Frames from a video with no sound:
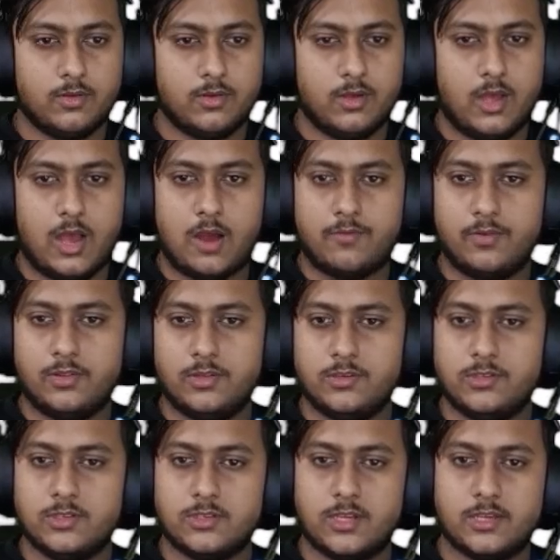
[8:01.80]
after this,
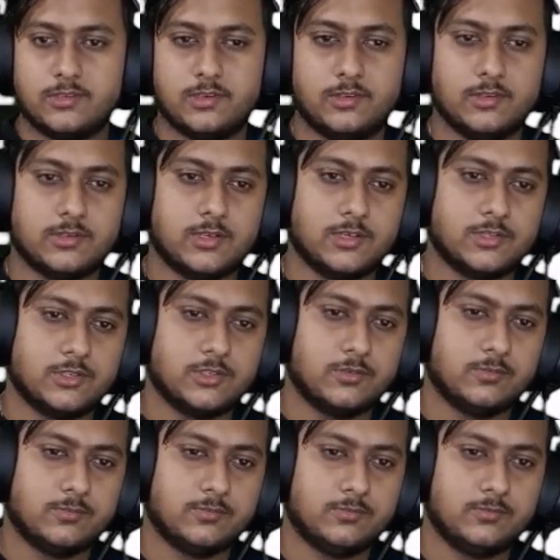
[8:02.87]
just exit the sketch.
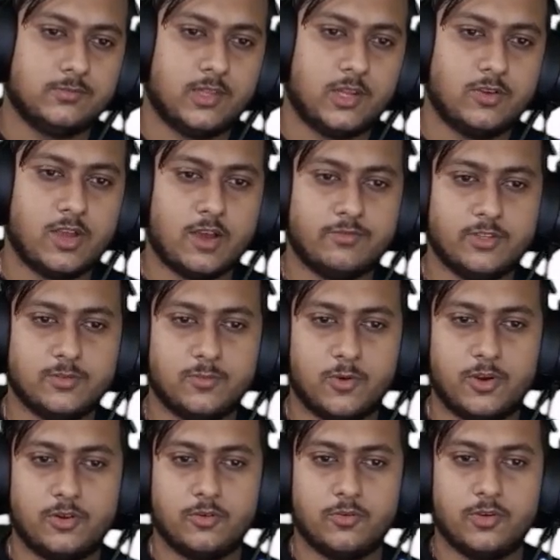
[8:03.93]
Now you have this
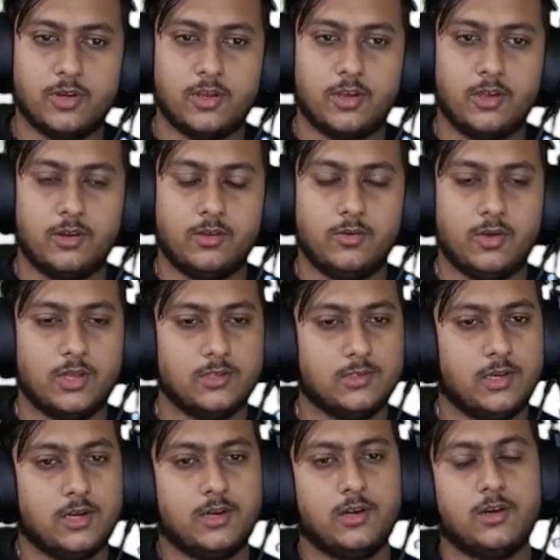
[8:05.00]
point over here. You can
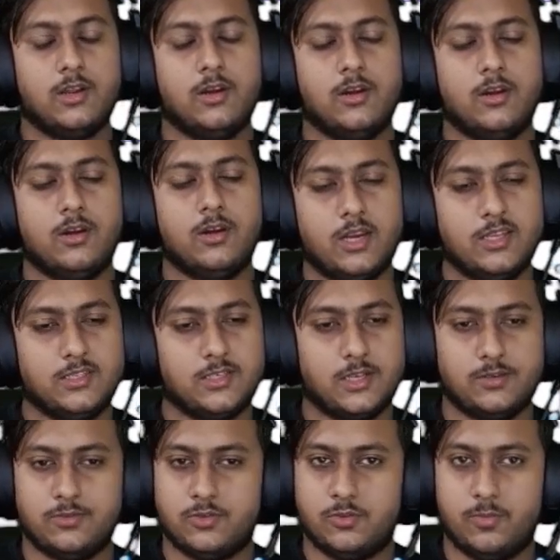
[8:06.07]
select it in any sketch
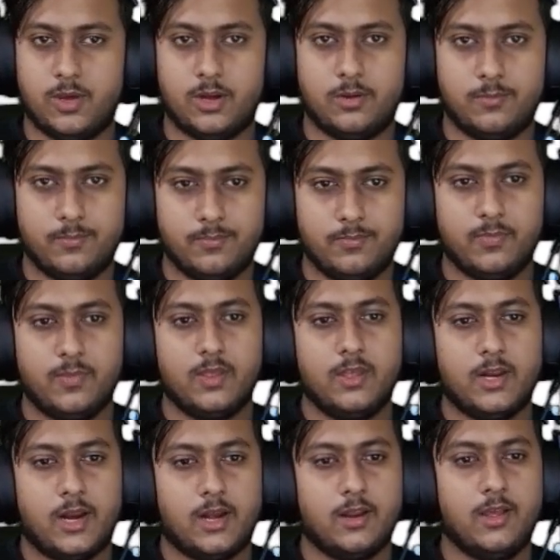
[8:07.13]
which you made,
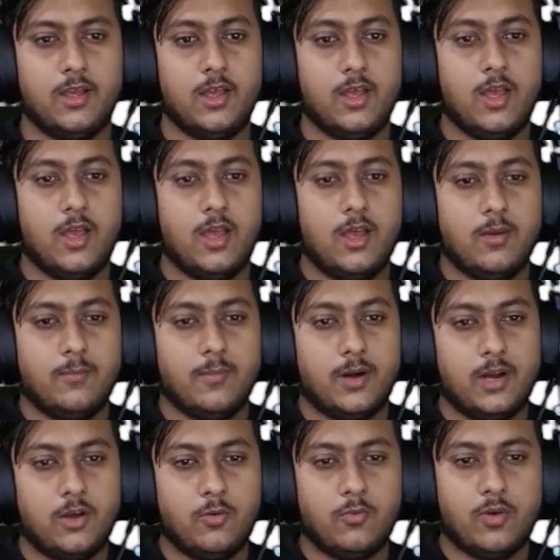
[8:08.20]
right? But
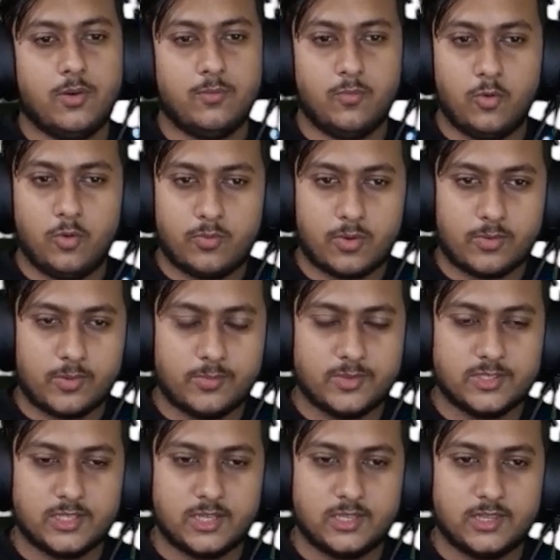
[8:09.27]
now one more problem
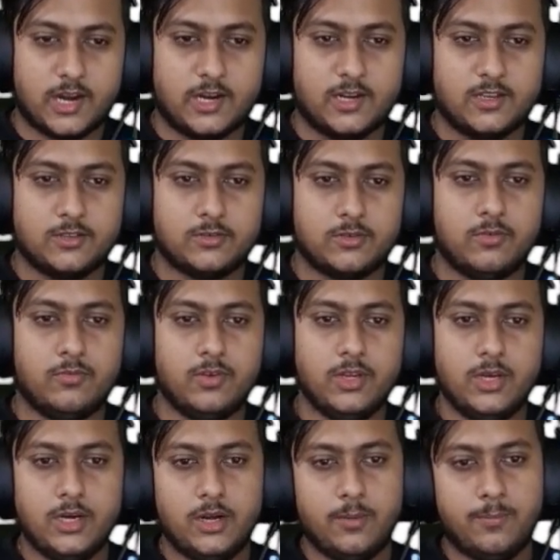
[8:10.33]
is there, that is we
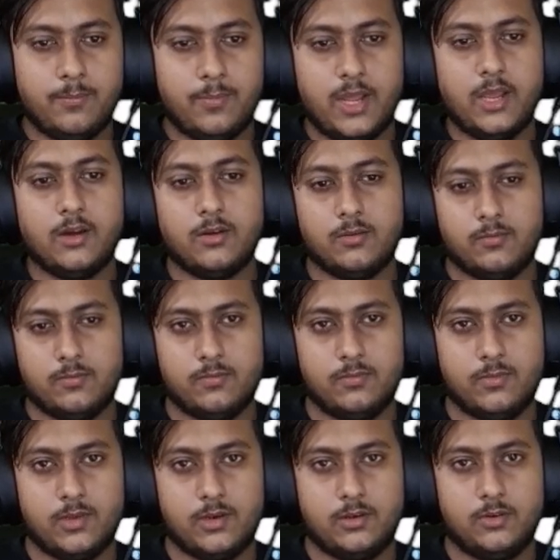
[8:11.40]
need a plane
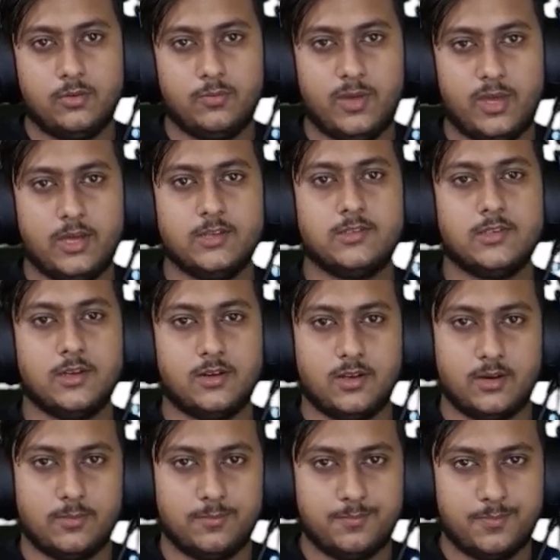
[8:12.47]
to make a circle,
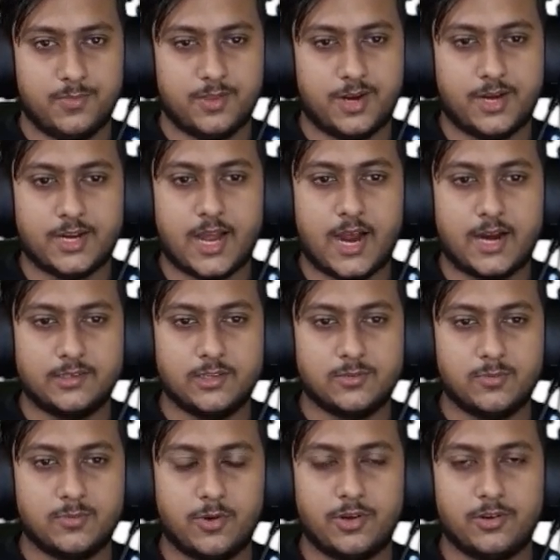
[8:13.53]
right, at this
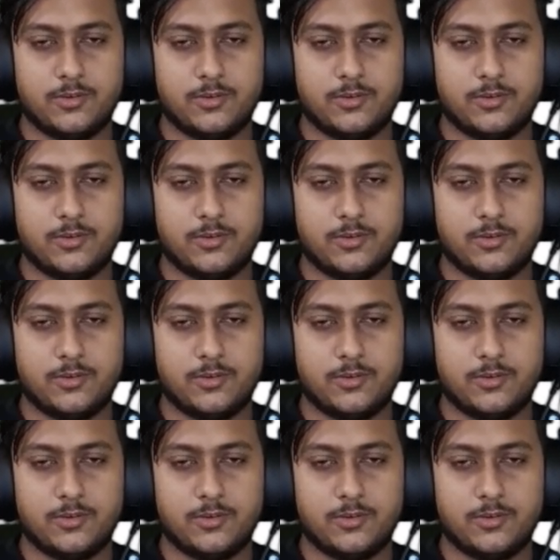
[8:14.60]
point.